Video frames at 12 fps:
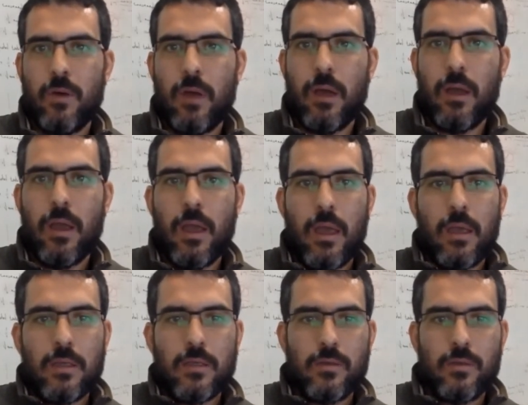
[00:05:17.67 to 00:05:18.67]
so
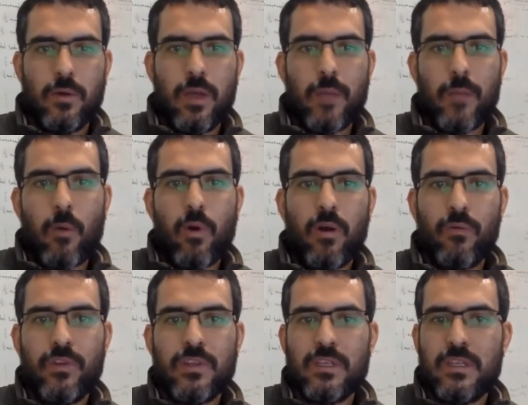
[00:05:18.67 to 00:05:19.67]
I am
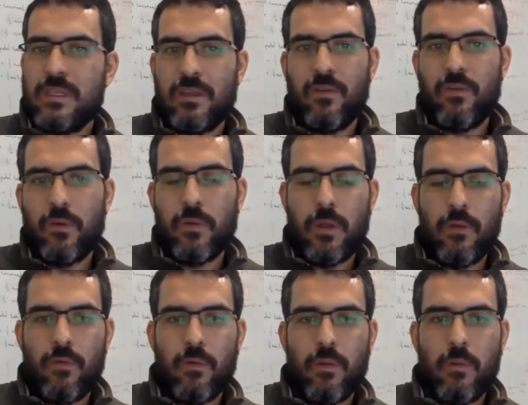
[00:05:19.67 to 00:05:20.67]
aware of this initiative from
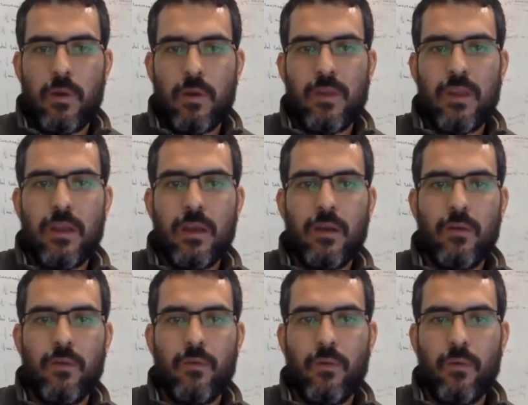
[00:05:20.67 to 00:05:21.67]
the very
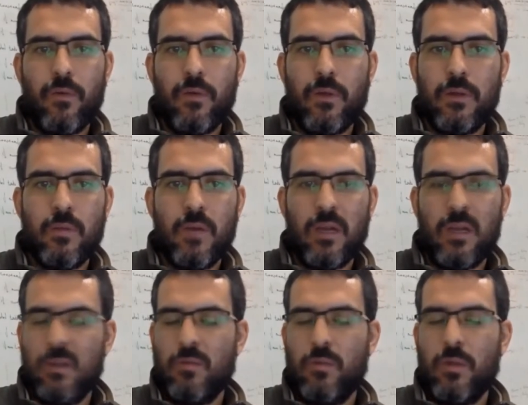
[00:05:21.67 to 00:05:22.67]
beginning of it,
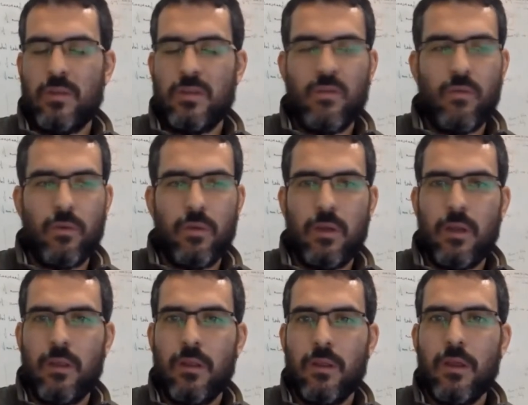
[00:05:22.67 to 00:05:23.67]
back in
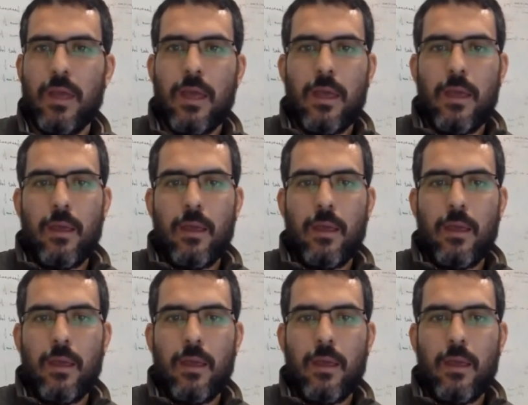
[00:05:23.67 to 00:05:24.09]
2014, I think.